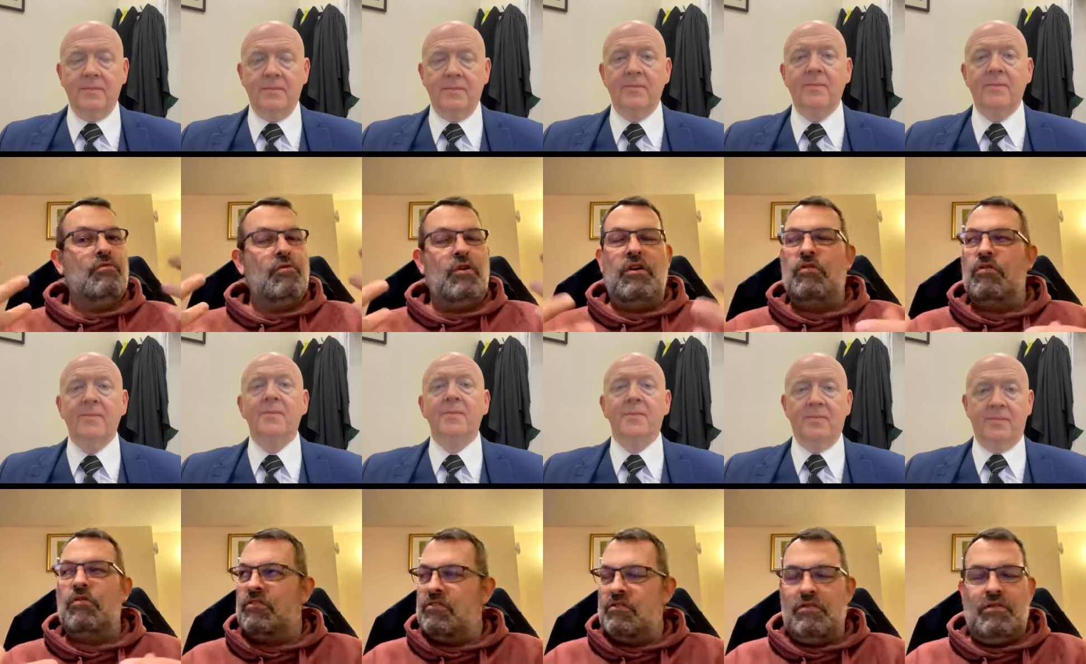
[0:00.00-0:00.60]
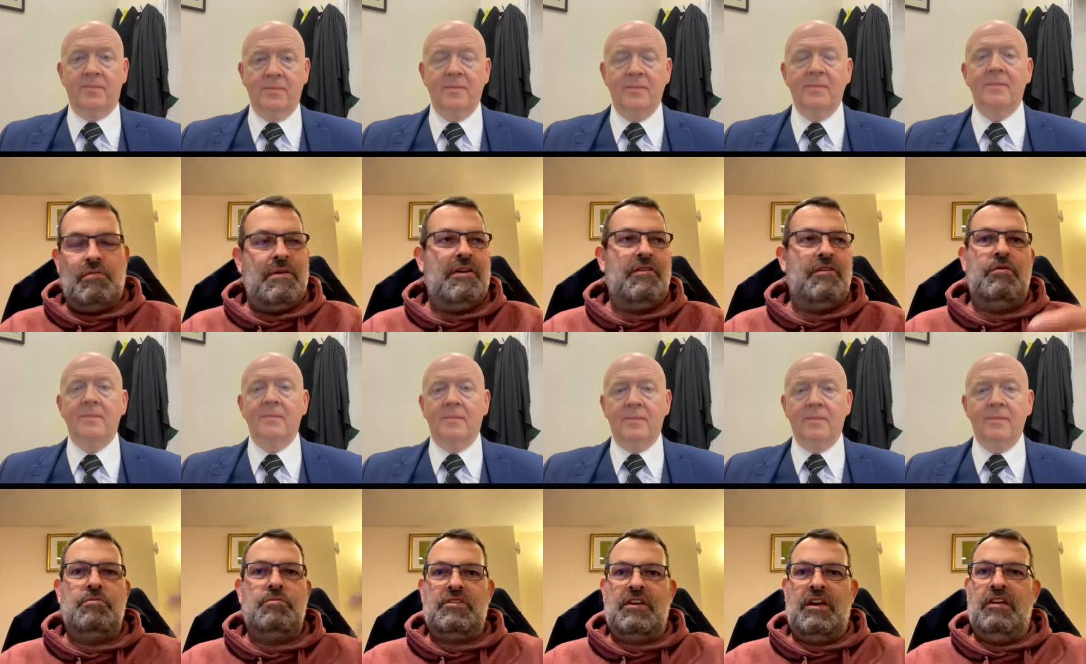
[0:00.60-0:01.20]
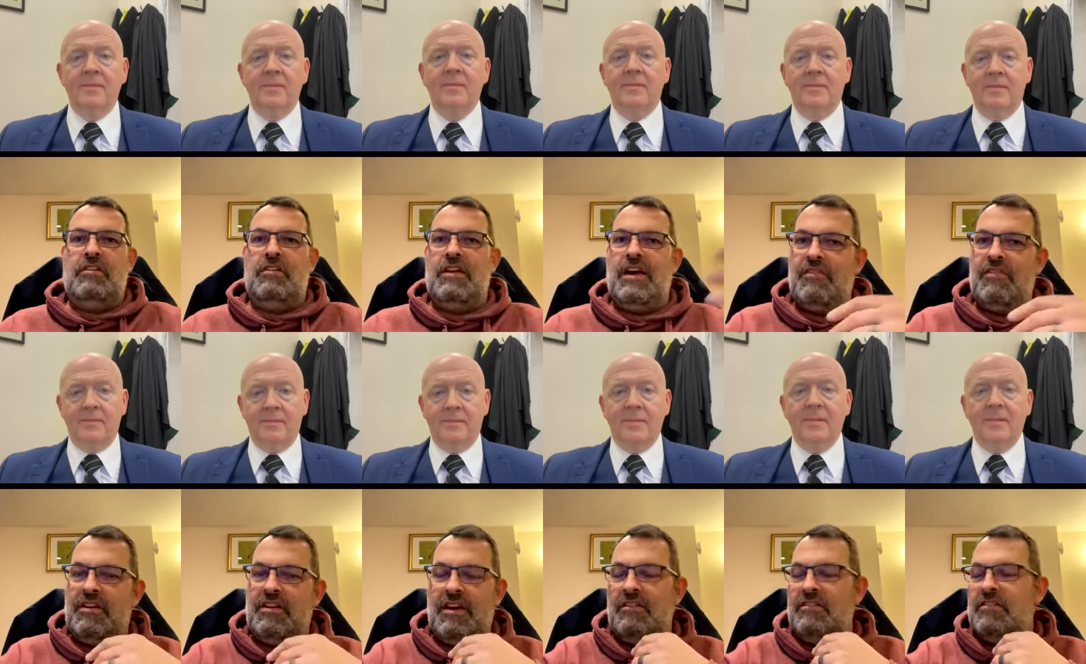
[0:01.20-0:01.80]
Speaker 1: We always talk about upskill
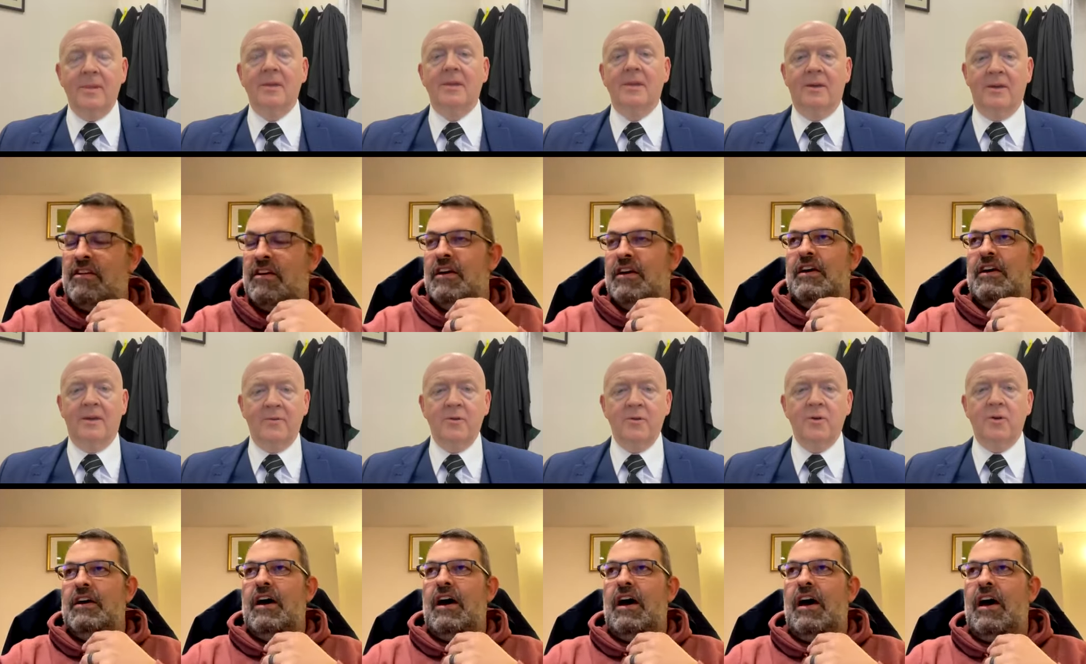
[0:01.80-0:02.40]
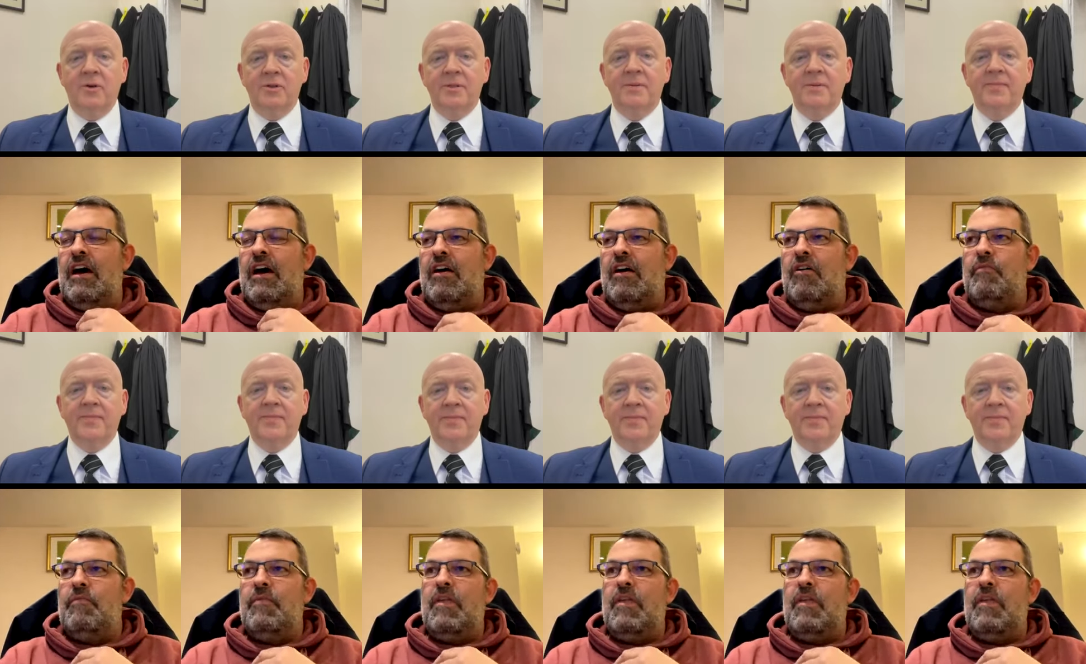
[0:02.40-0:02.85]
nowadays. Of course.